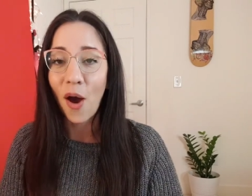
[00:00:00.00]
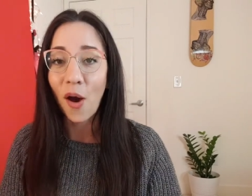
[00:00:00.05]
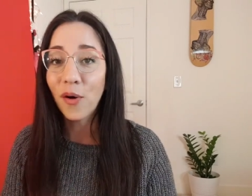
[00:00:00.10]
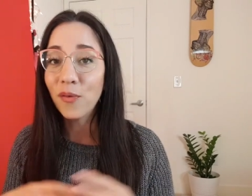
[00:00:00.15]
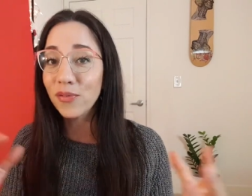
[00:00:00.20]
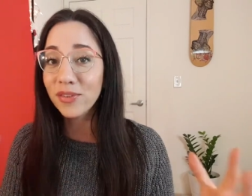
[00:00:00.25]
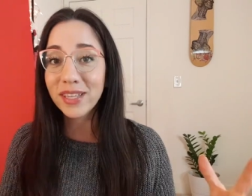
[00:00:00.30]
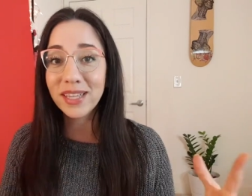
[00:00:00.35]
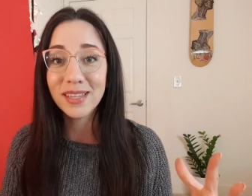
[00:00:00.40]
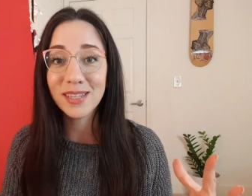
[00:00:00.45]

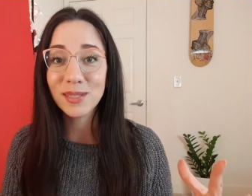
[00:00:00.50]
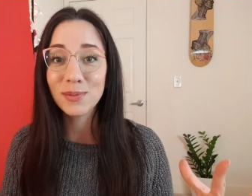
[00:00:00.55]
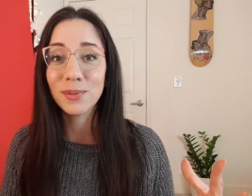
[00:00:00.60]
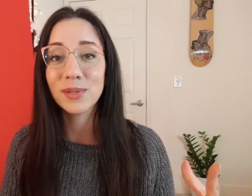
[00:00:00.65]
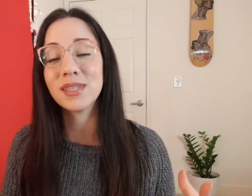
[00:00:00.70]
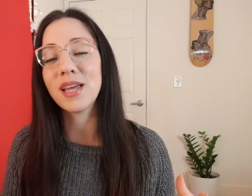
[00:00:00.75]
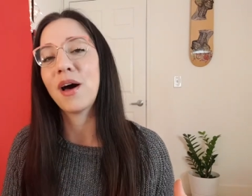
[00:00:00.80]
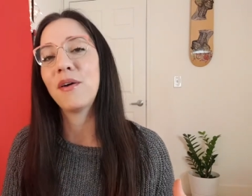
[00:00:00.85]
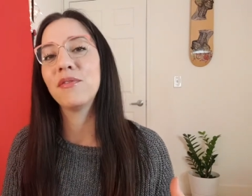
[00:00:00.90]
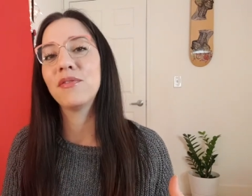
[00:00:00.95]
Hopefully, this
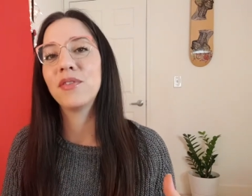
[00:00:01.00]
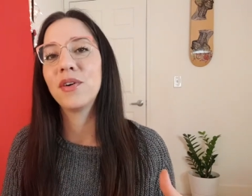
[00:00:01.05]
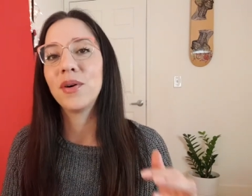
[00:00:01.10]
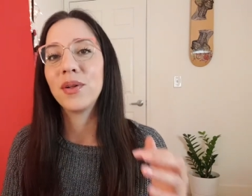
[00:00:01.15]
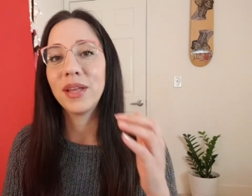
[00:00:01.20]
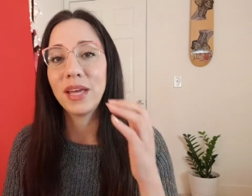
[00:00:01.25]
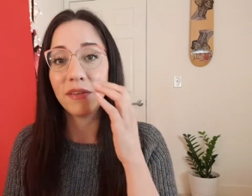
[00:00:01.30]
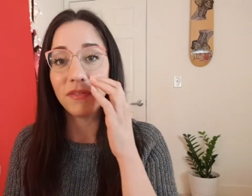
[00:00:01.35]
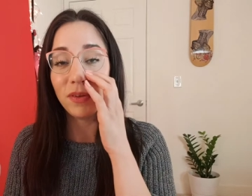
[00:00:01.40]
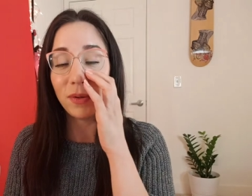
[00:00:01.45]
was
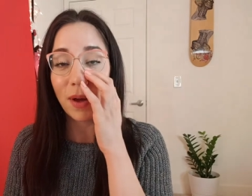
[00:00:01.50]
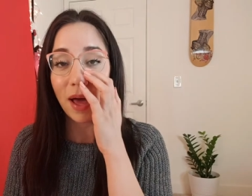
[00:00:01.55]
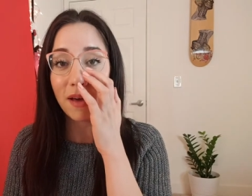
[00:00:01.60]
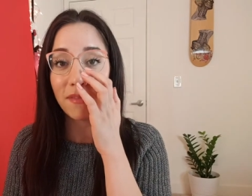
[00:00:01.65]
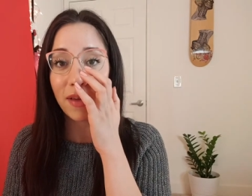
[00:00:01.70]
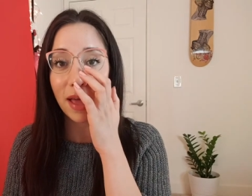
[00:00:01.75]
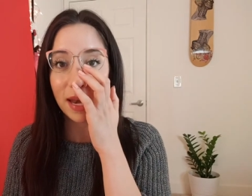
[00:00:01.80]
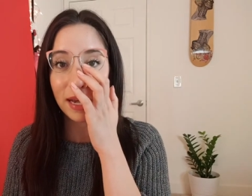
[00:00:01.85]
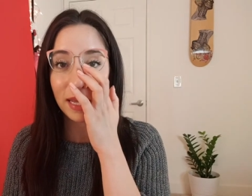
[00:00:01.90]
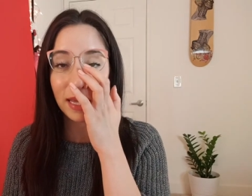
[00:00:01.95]
helpful. If you
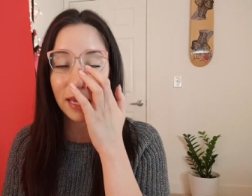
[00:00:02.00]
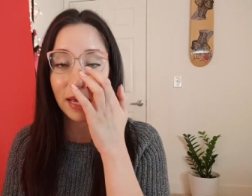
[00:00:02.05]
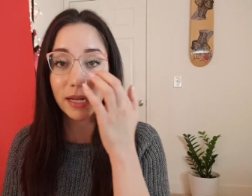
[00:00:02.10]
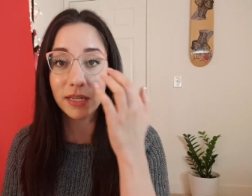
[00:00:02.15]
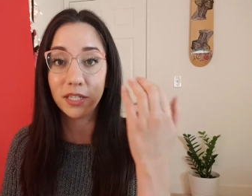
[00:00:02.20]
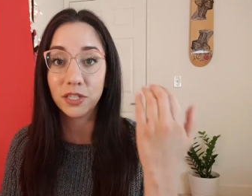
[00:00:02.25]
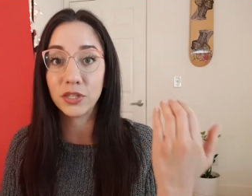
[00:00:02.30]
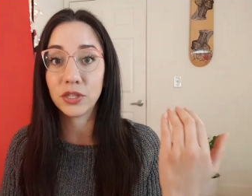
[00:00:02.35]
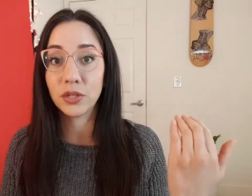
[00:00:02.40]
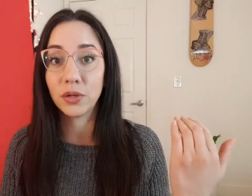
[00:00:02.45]
have any
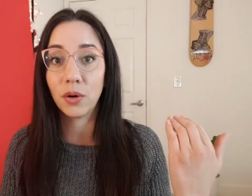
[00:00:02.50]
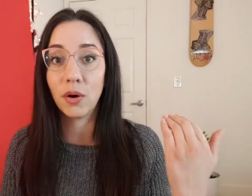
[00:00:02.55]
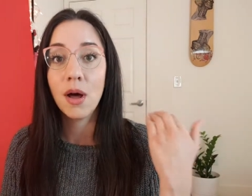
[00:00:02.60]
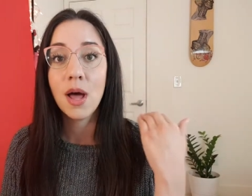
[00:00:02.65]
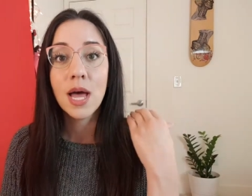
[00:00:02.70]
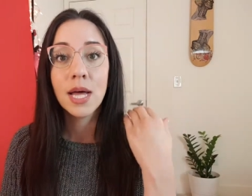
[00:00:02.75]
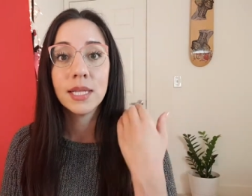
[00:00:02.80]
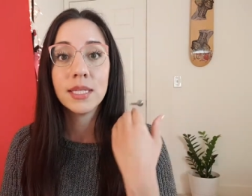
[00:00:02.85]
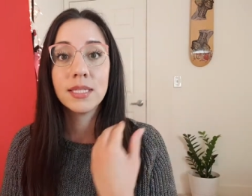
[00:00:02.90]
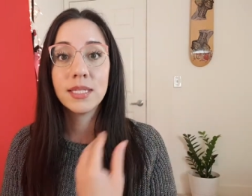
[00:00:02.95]
additional
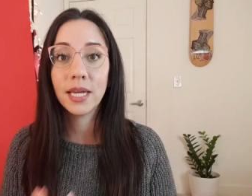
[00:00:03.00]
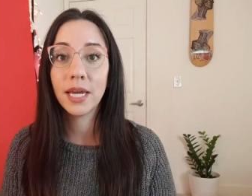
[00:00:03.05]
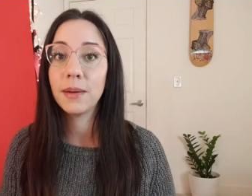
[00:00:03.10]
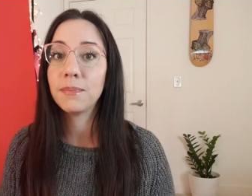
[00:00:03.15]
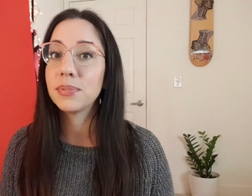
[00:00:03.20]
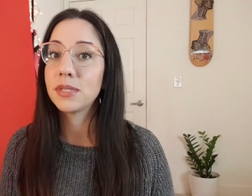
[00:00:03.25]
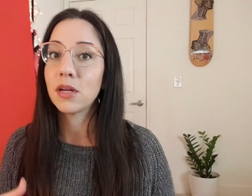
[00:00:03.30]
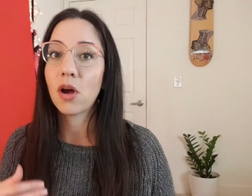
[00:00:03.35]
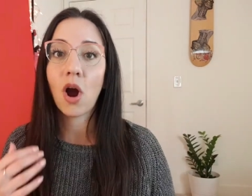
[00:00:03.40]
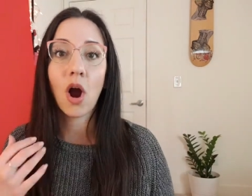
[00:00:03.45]

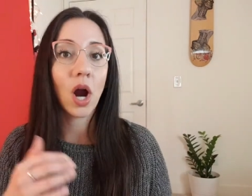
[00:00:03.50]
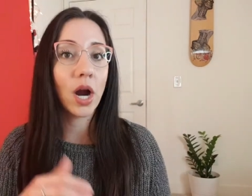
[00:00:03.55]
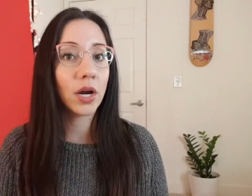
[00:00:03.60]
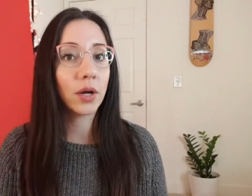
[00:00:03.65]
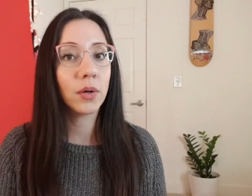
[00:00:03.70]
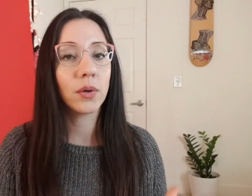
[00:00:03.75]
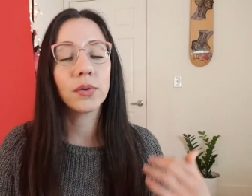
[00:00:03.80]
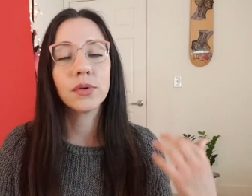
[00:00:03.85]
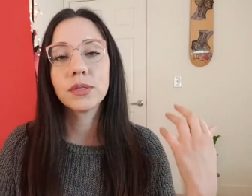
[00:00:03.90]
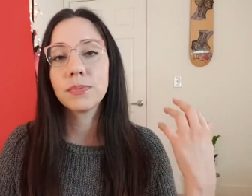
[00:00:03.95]
tips,
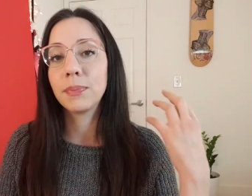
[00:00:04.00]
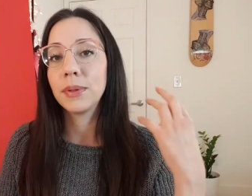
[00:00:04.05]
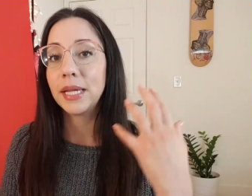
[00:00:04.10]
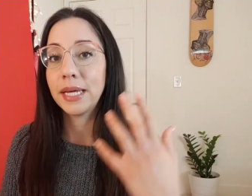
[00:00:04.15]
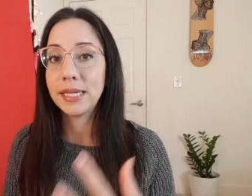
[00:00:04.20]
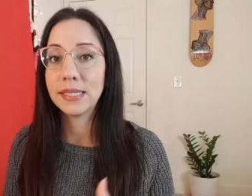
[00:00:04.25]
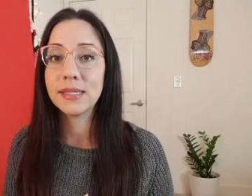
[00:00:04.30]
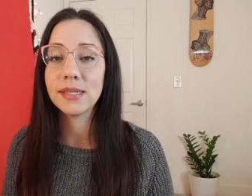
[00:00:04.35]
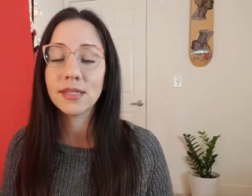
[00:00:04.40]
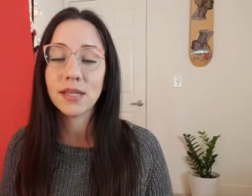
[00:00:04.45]
articles,
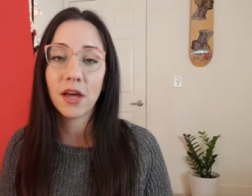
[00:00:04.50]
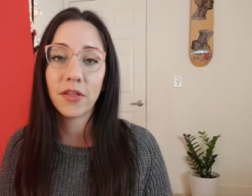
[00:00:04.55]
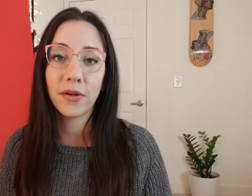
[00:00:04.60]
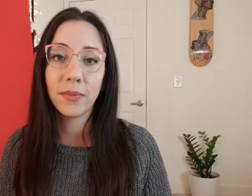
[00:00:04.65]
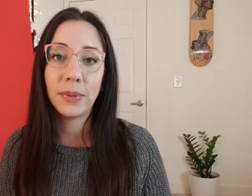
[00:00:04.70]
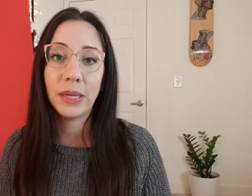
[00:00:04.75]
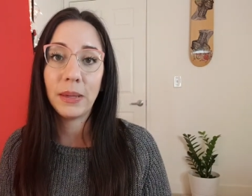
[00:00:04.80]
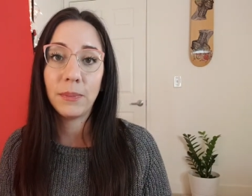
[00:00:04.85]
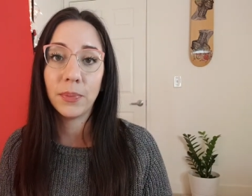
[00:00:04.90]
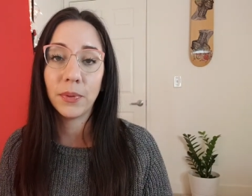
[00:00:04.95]
places
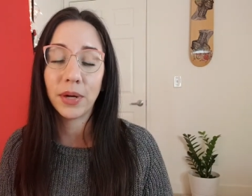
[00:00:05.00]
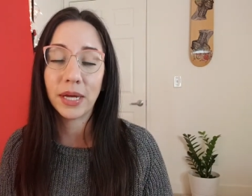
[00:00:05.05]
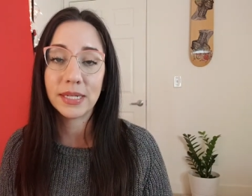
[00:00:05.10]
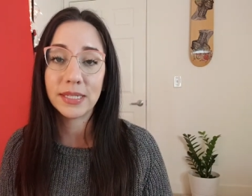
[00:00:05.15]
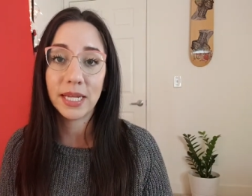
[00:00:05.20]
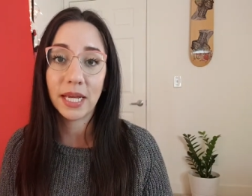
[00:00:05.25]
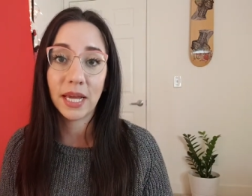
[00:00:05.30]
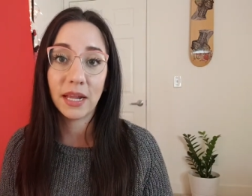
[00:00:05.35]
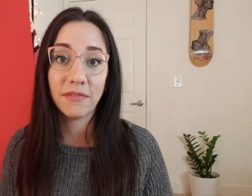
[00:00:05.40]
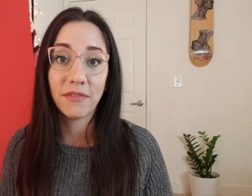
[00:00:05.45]
other people
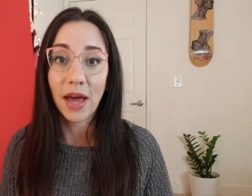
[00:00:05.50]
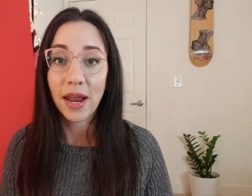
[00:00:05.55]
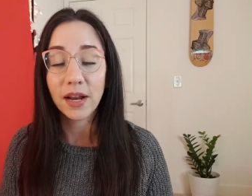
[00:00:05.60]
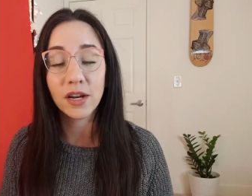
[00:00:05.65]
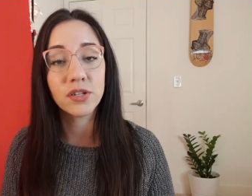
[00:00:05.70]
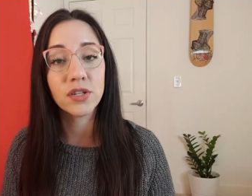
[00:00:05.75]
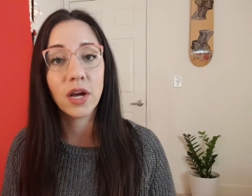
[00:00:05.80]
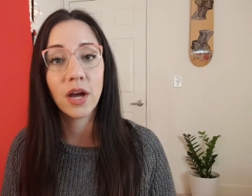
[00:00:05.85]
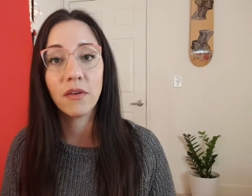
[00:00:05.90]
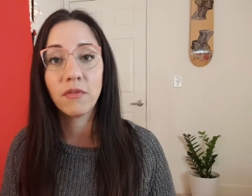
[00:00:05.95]
can take
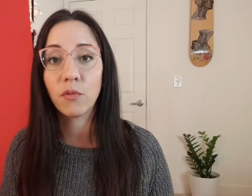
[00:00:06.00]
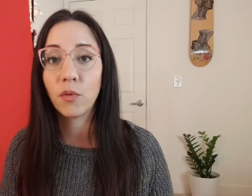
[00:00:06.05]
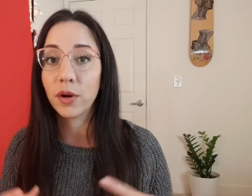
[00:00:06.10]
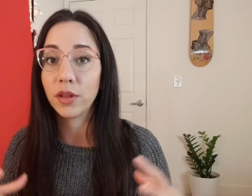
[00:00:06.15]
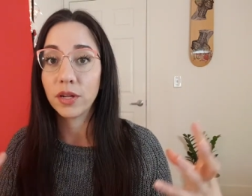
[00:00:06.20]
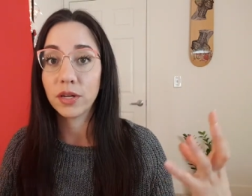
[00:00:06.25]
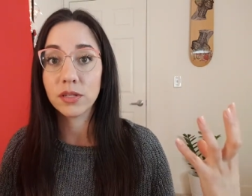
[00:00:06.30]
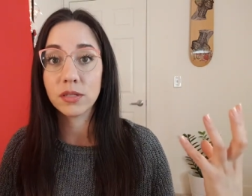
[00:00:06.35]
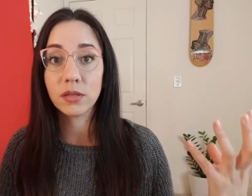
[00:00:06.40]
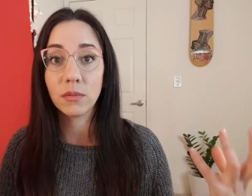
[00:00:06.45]
advantage of
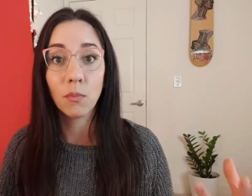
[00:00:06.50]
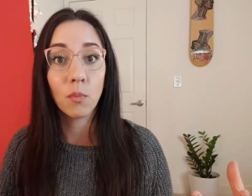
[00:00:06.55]
where there's